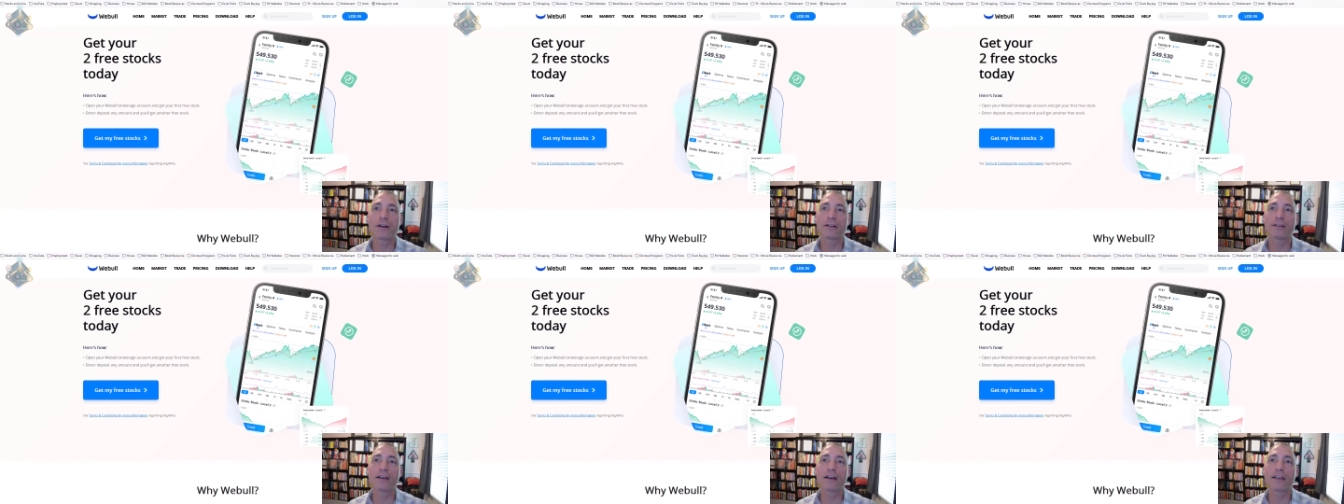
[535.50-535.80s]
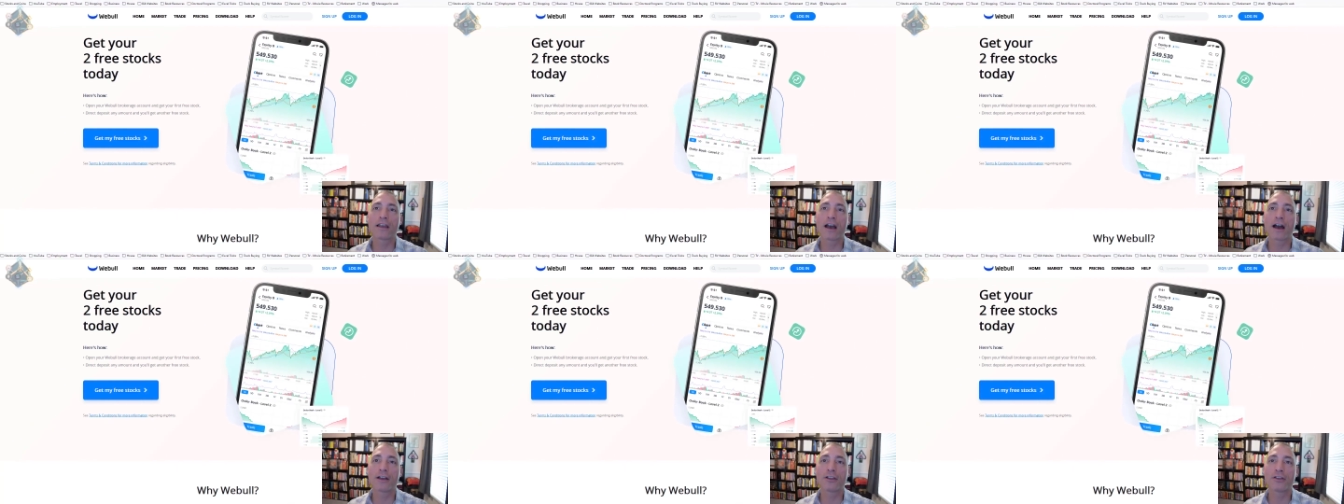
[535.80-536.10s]
here to
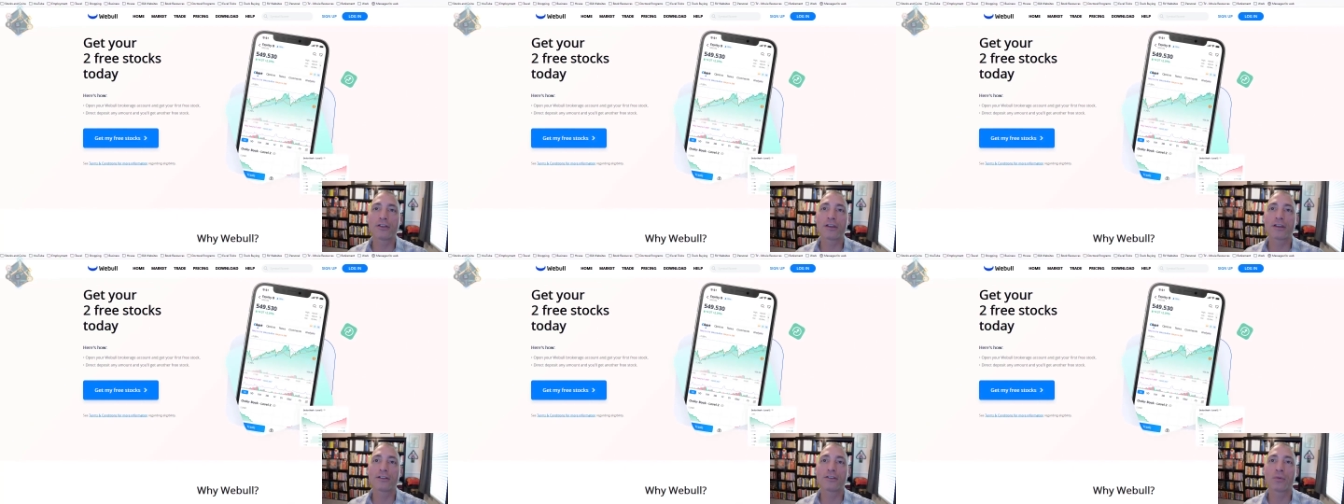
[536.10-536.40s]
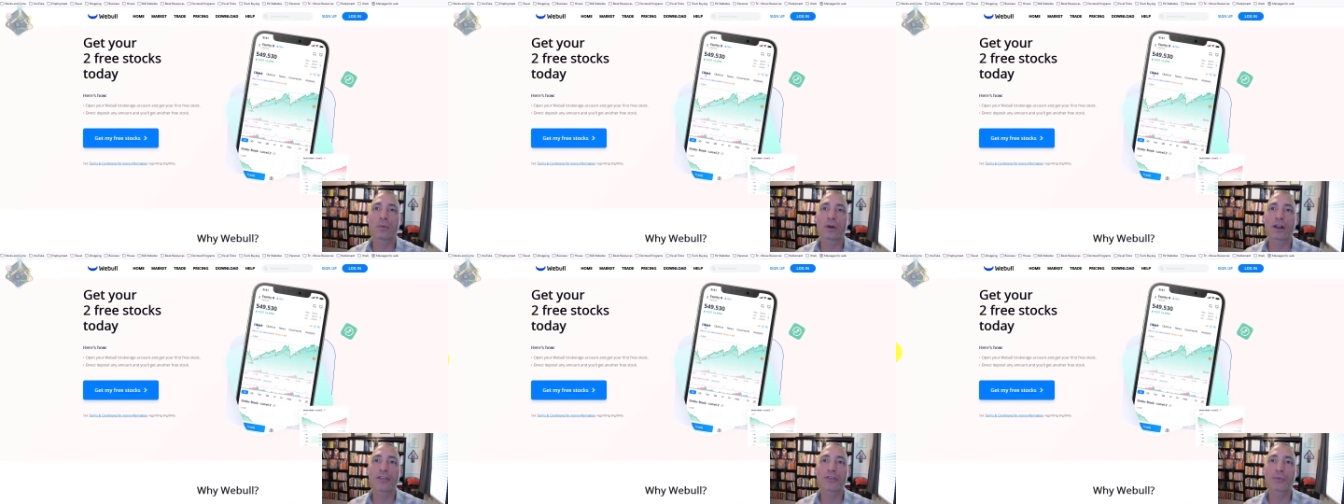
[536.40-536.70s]
tell you how you can
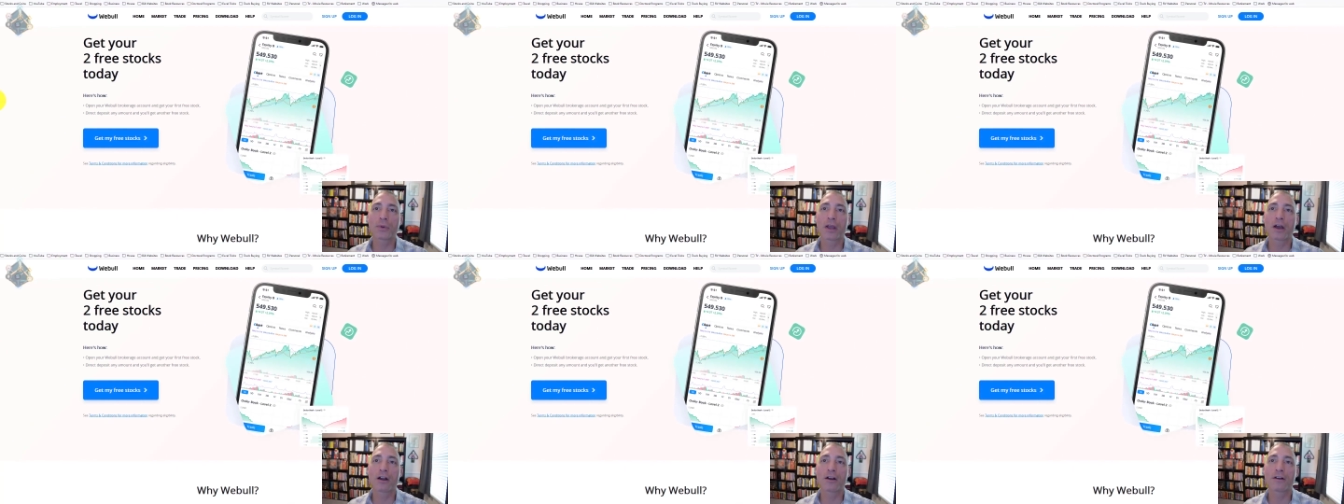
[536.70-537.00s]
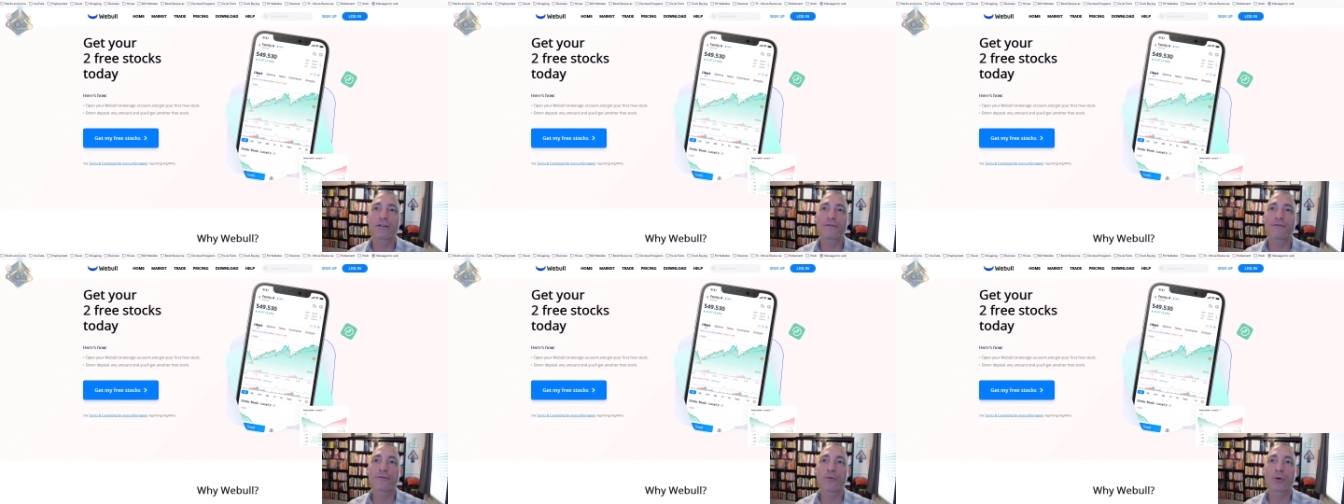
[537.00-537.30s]
get
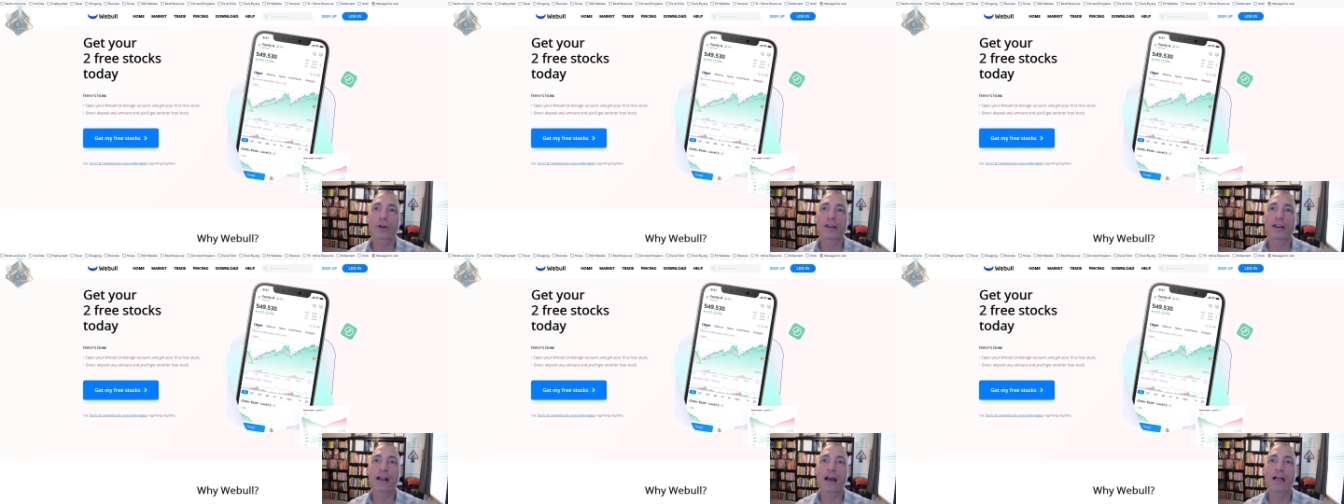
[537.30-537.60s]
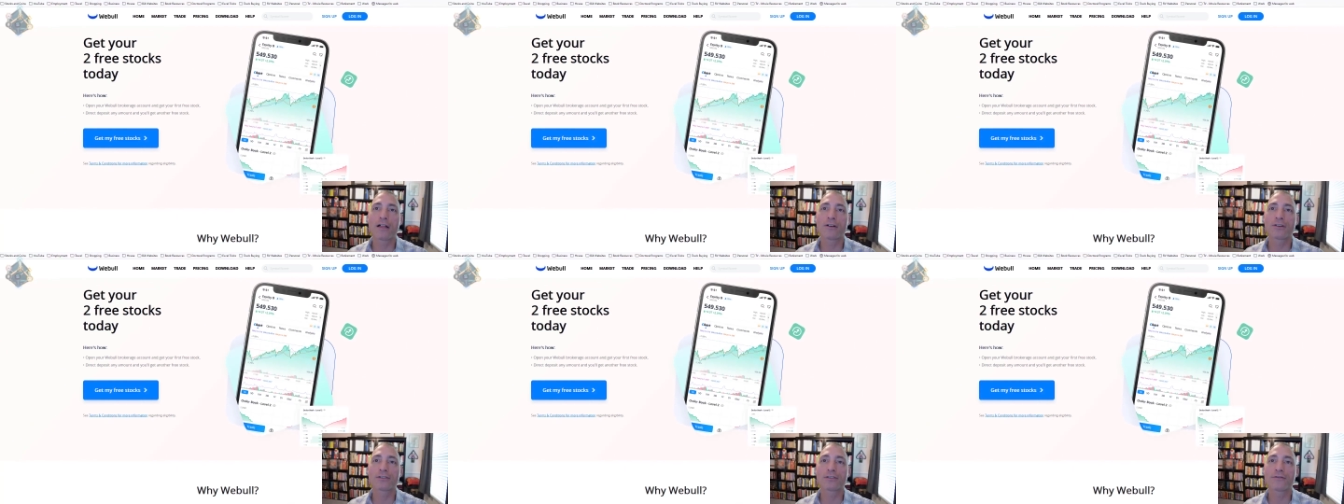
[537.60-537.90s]

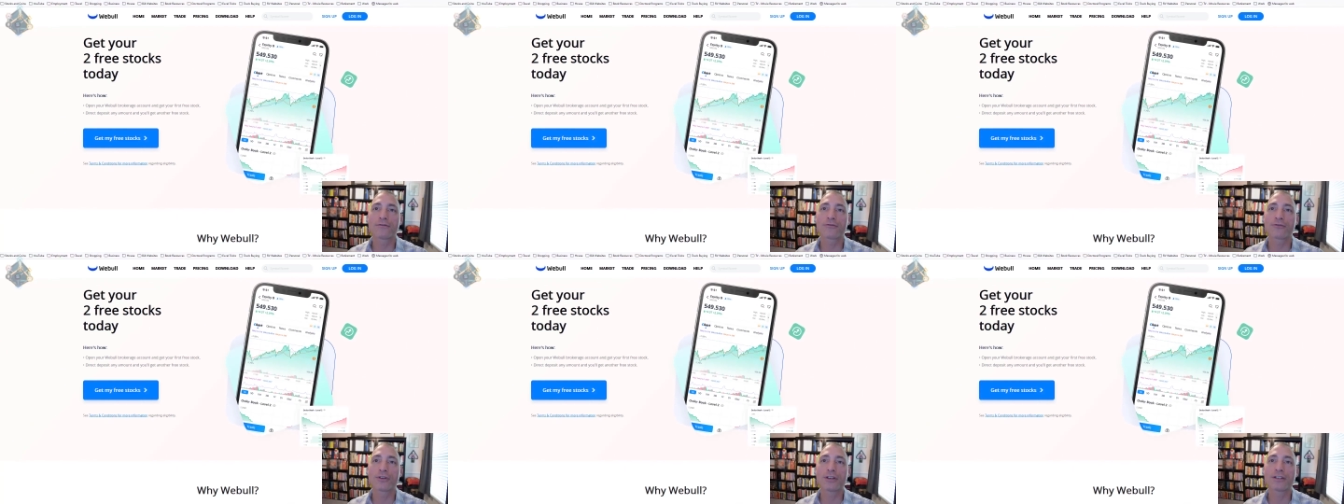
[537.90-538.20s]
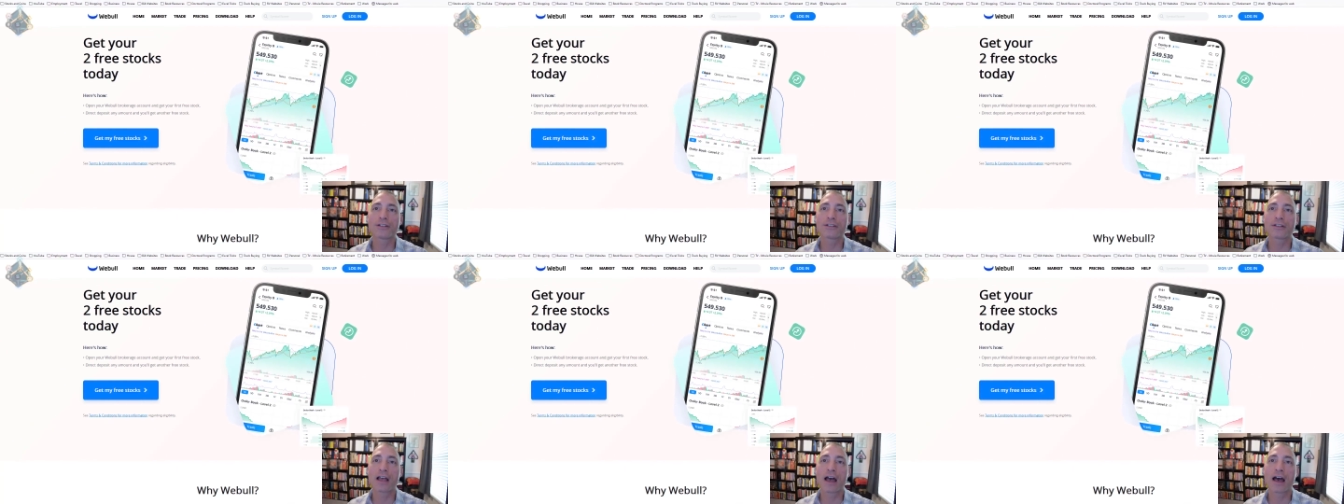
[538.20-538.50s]
$2,340 in
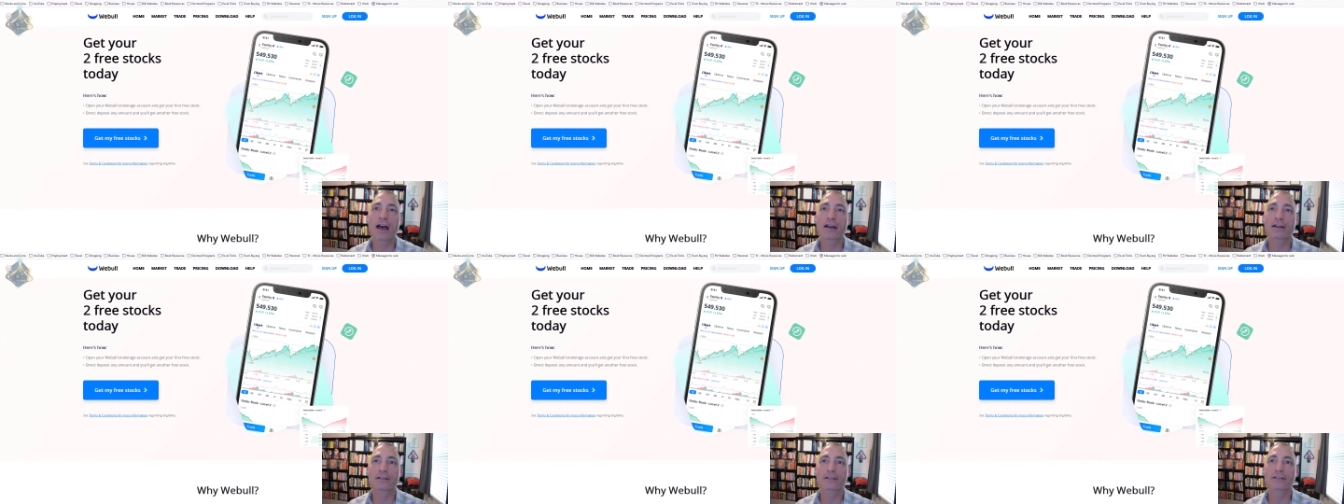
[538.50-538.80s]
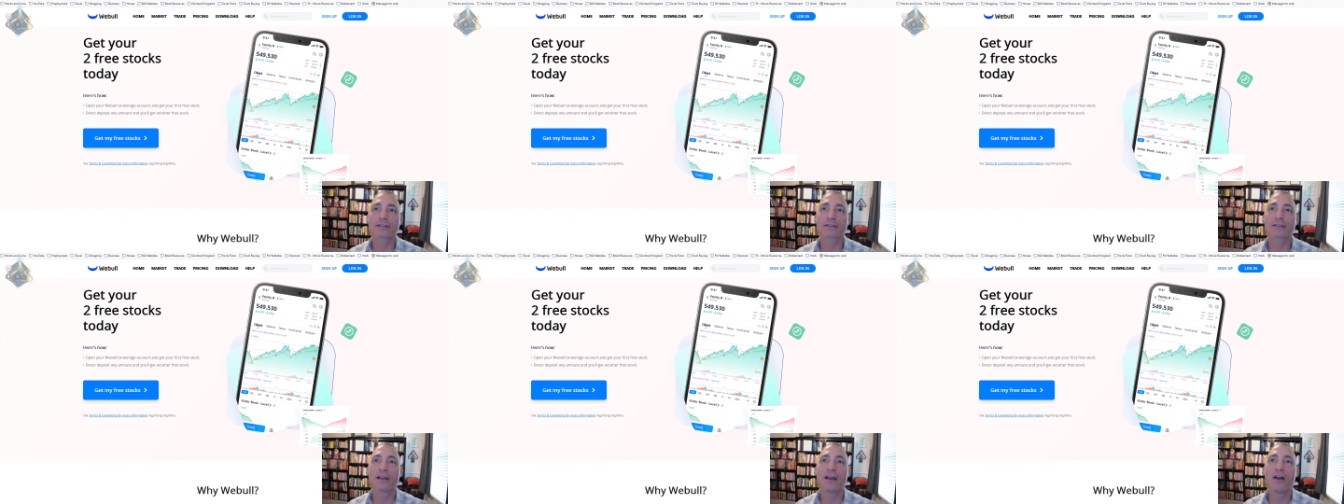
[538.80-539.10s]
free
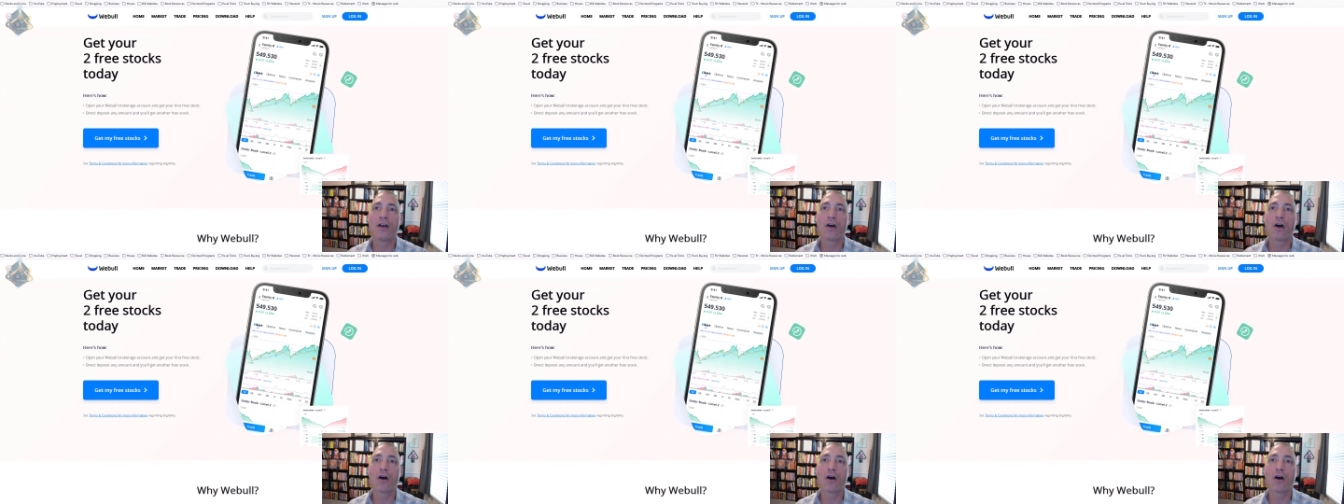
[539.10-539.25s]
stocks.